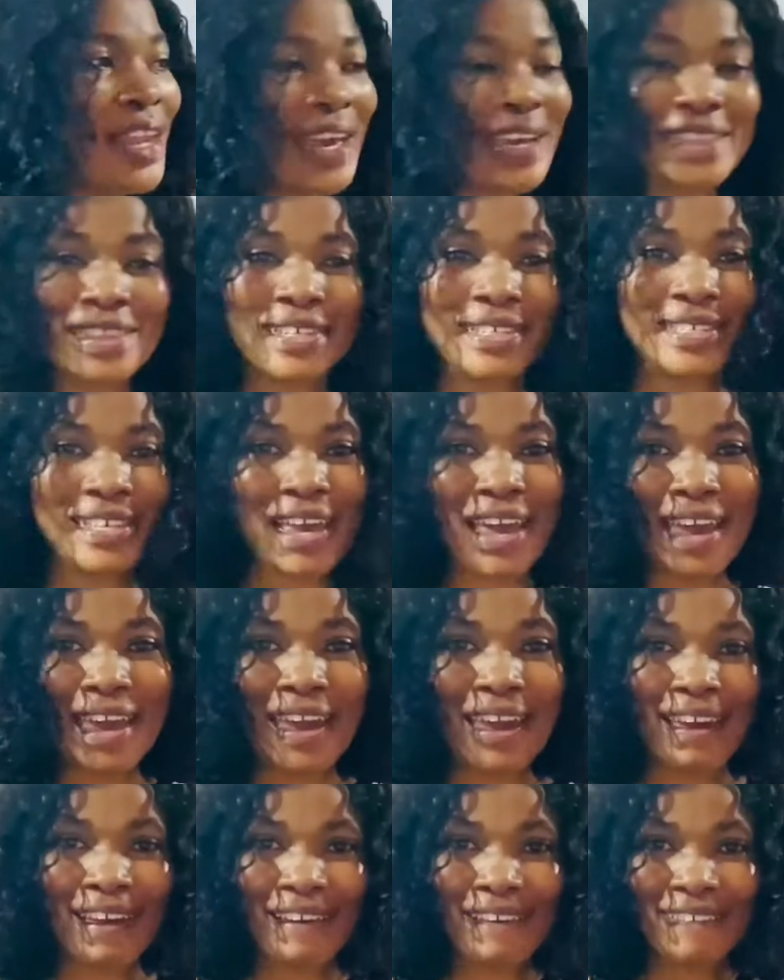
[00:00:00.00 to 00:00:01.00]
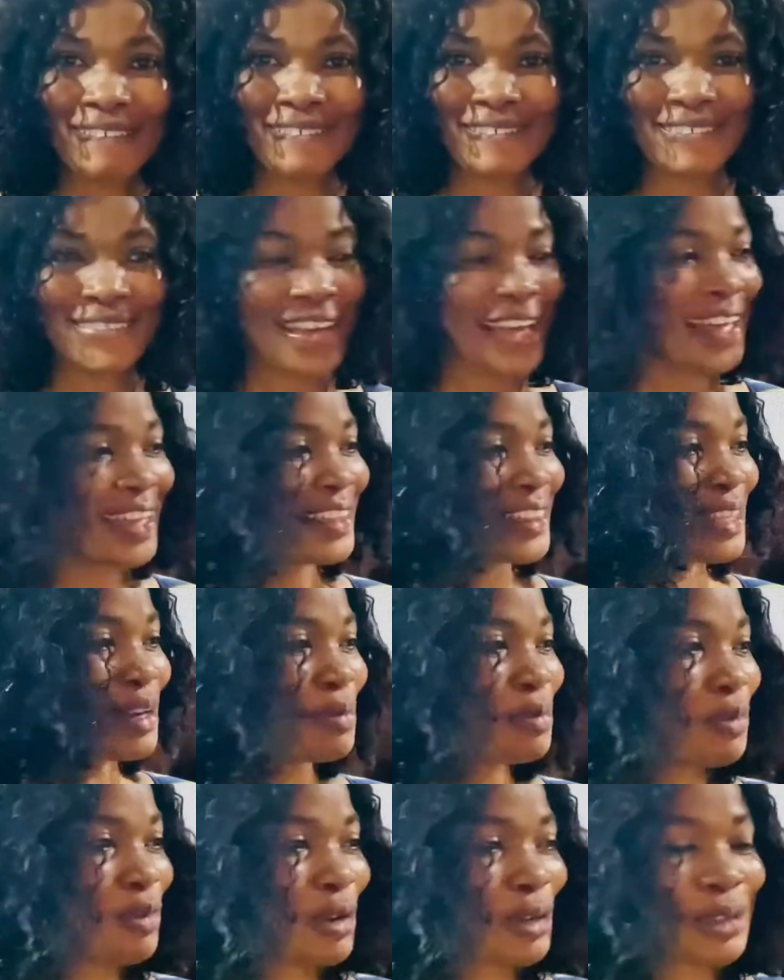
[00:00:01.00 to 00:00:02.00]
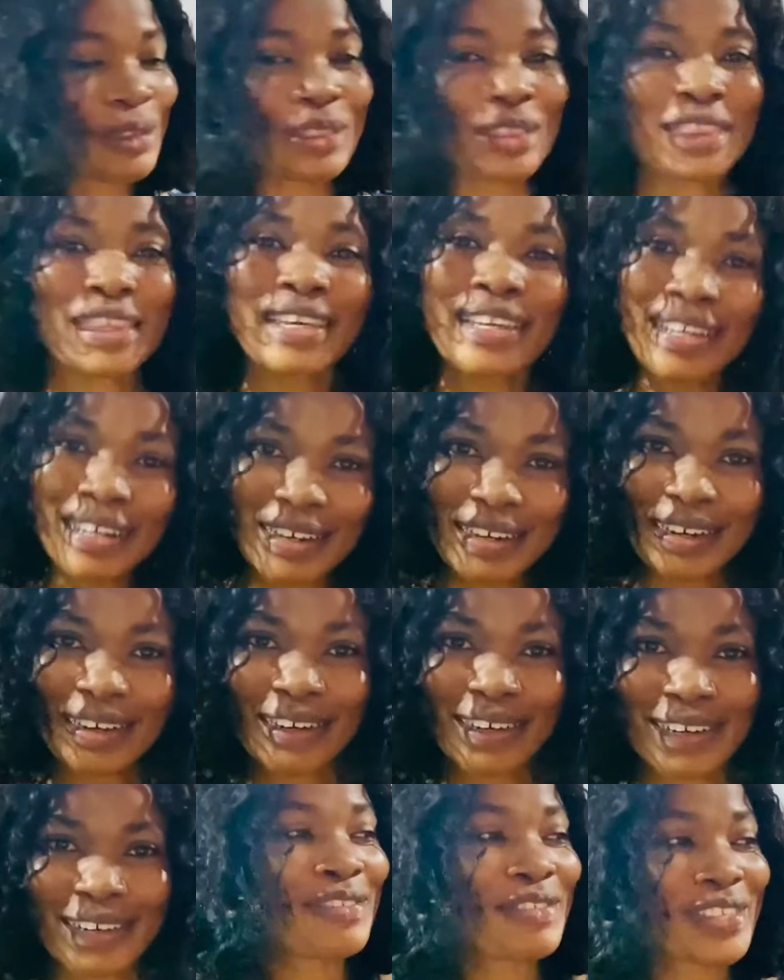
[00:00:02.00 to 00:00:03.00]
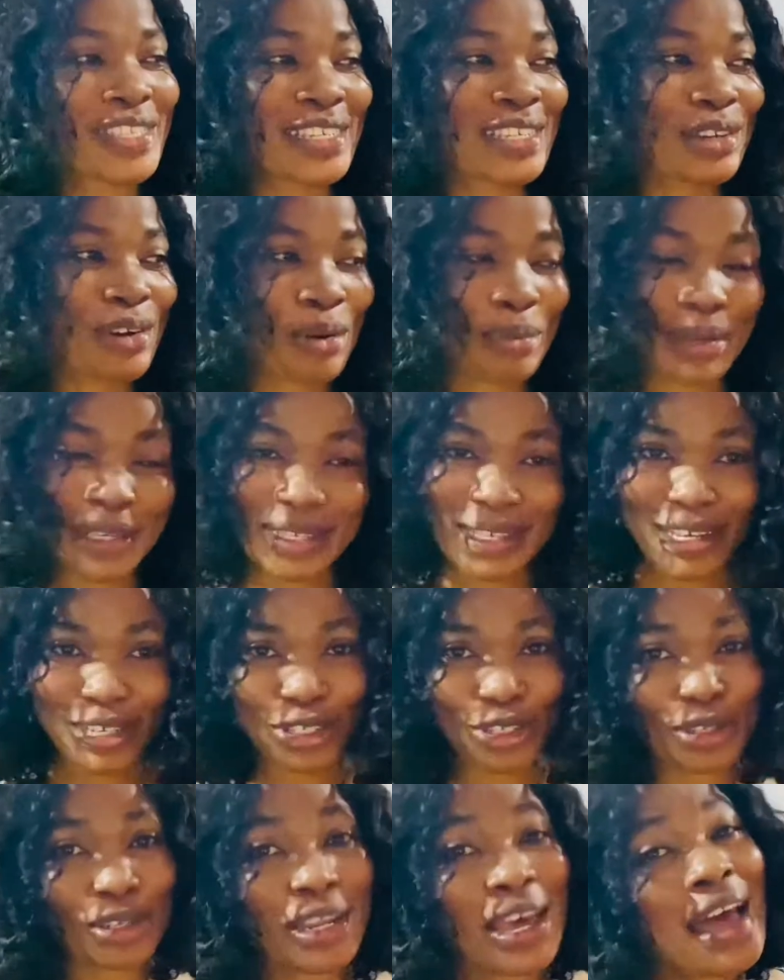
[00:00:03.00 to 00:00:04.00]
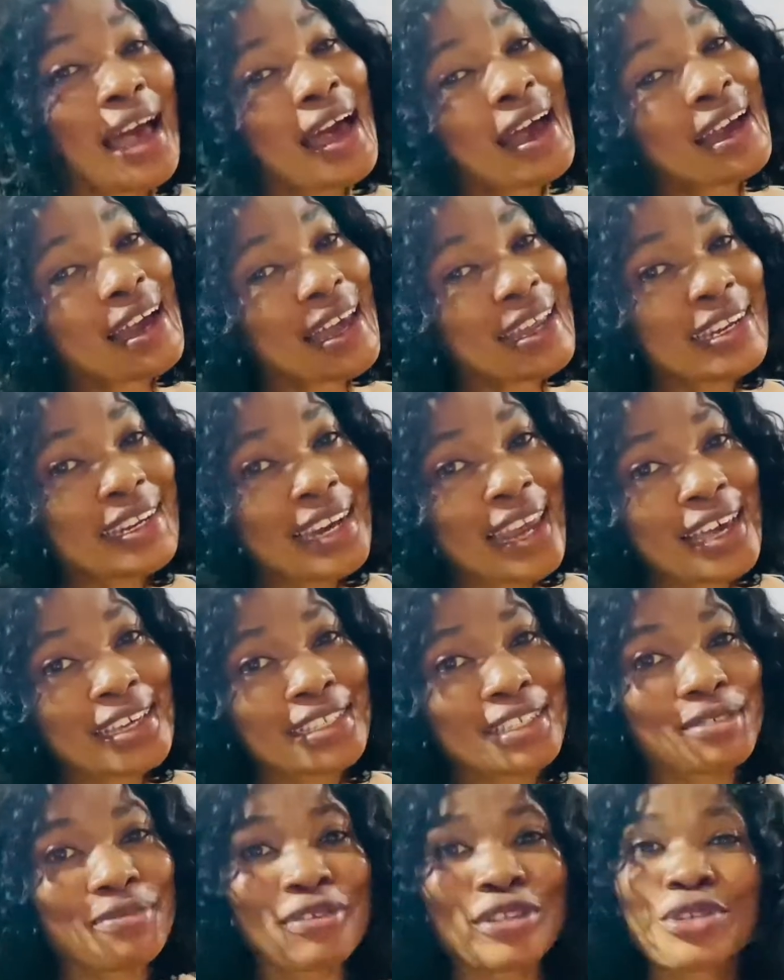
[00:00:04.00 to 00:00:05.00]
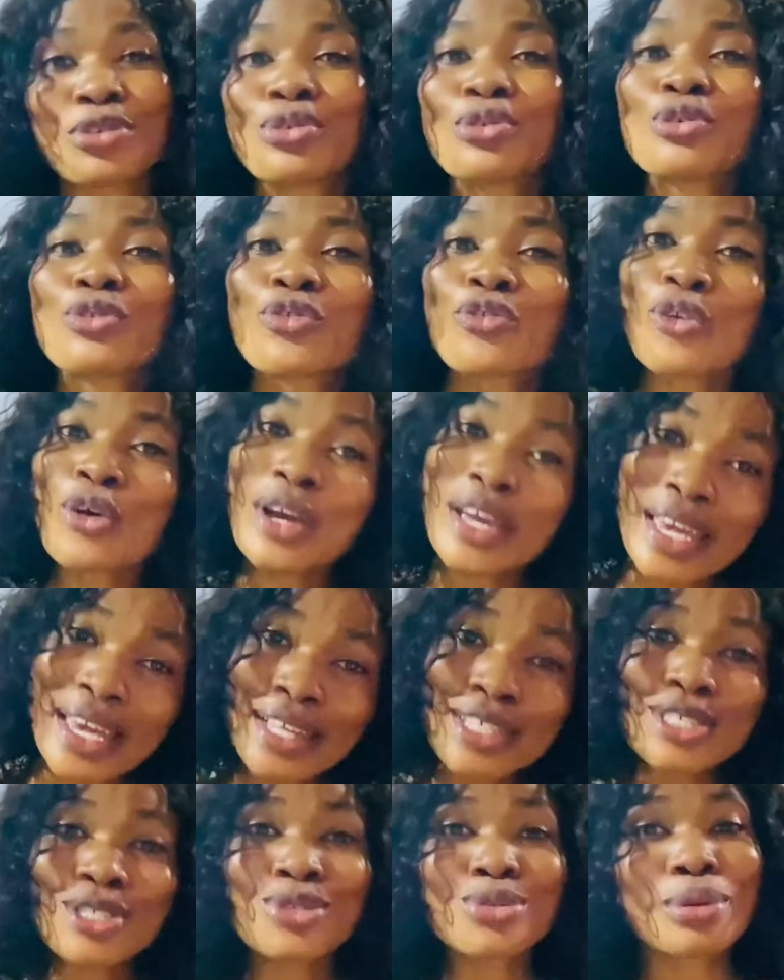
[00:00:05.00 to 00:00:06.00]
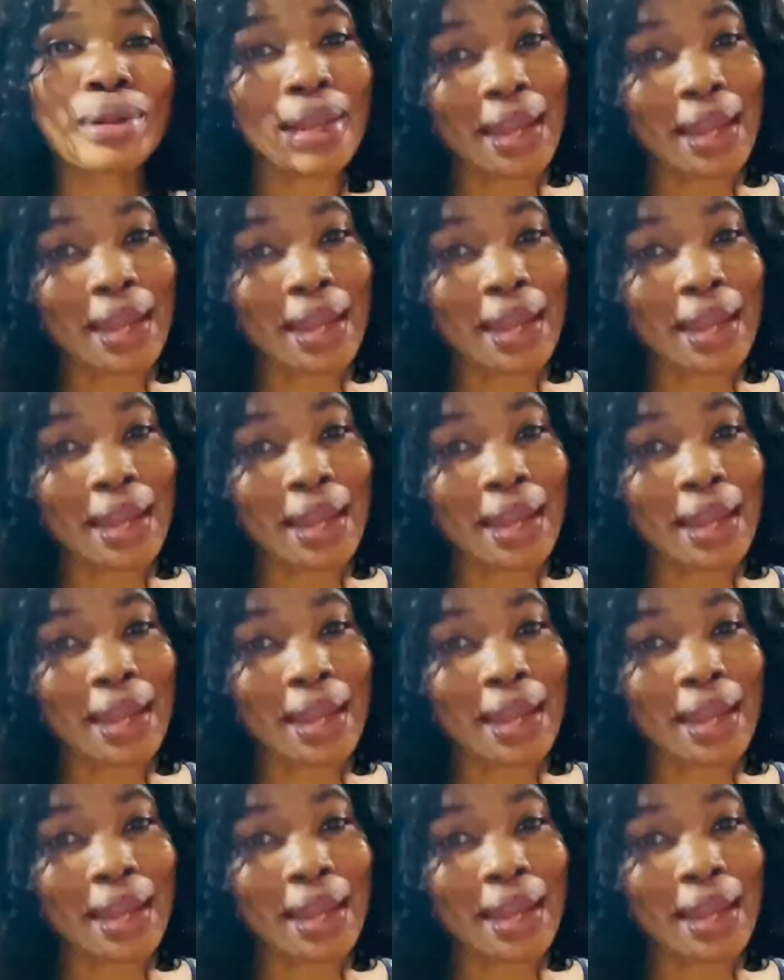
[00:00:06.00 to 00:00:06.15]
like this hair. Tell me what you think. Leave it in the comment section. Kindly like this video. Don't forget to